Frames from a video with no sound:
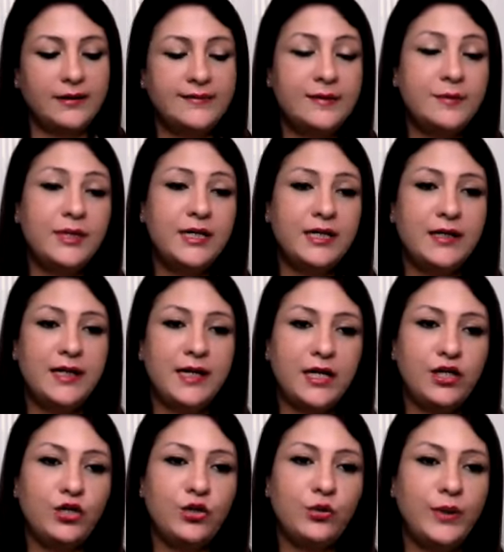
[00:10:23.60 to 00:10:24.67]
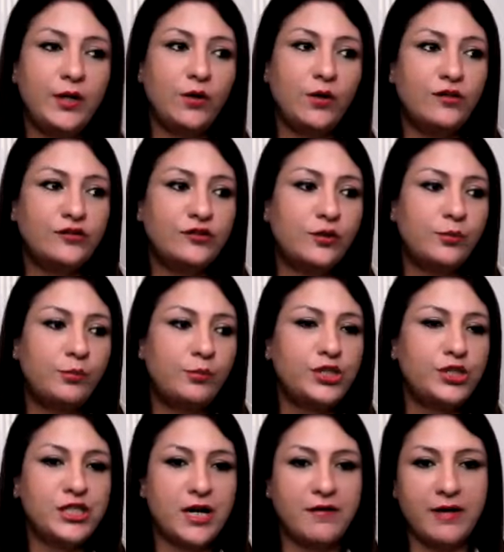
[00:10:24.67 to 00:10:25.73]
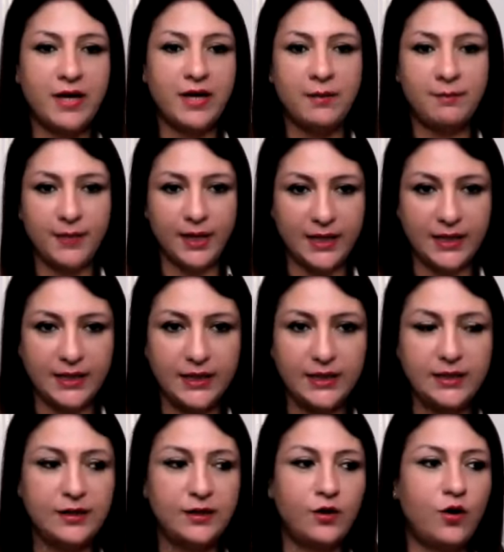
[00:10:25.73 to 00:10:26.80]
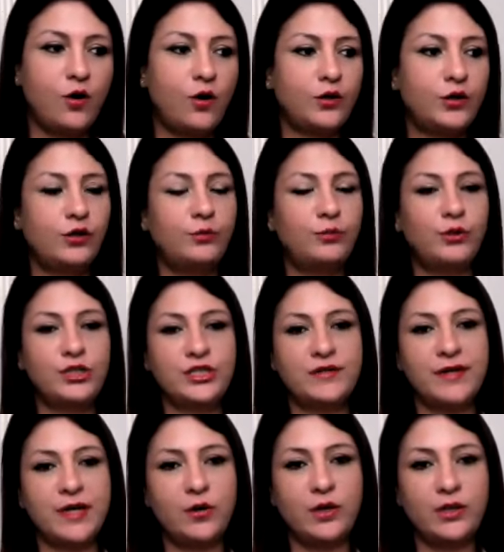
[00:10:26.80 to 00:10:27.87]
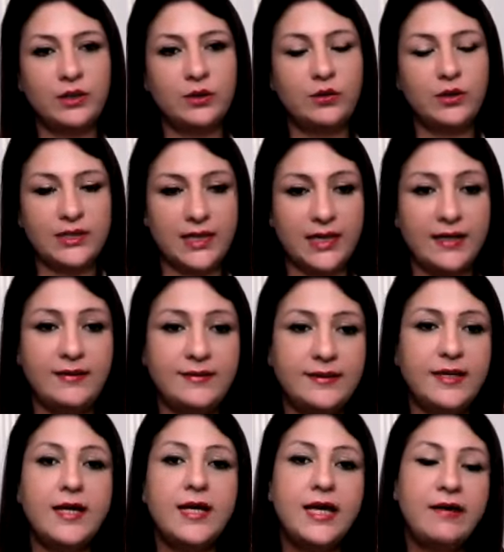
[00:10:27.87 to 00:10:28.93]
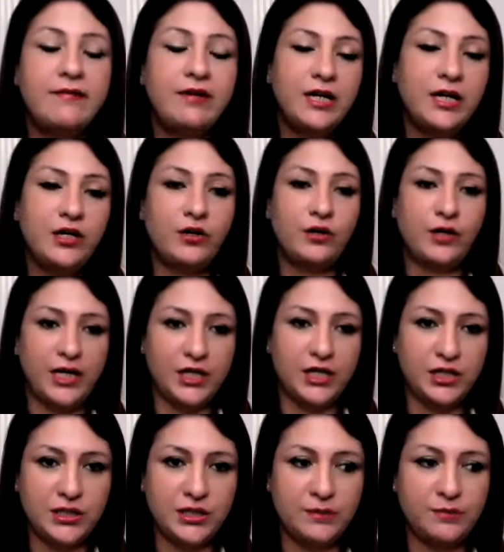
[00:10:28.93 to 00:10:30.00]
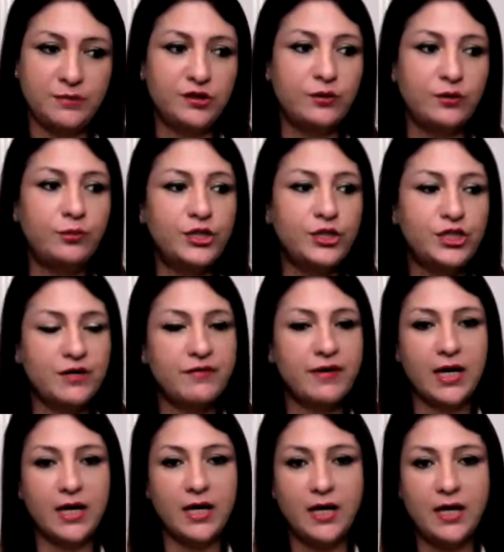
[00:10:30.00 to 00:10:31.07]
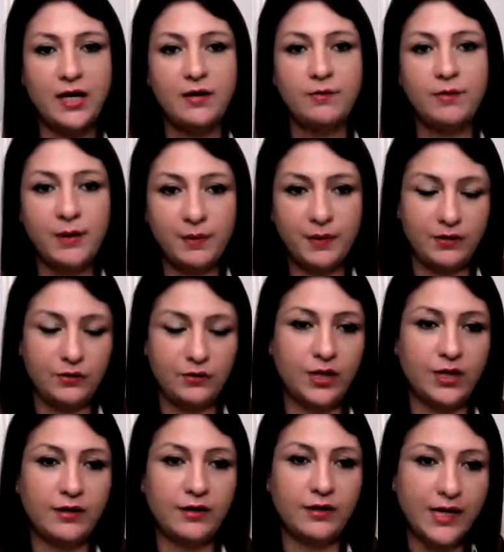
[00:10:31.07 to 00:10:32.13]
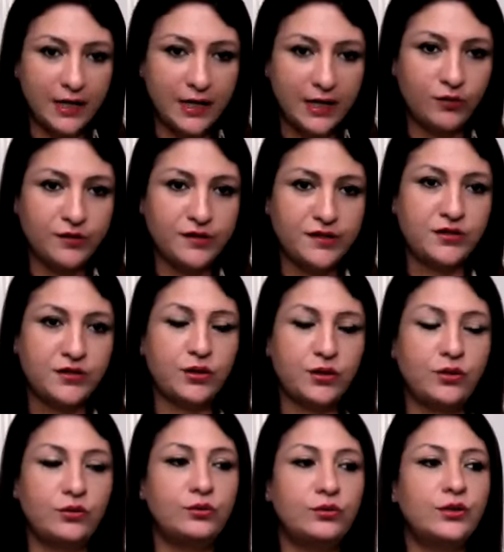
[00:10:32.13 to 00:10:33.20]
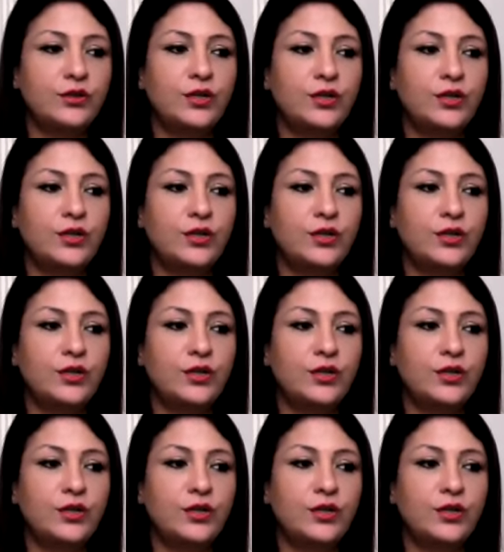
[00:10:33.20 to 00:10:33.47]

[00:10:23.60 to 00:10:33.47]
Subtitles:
Similarly, you will also push away money, or you'll push away all the good things. Even in your relationship, you'll push away people who are really closest to you.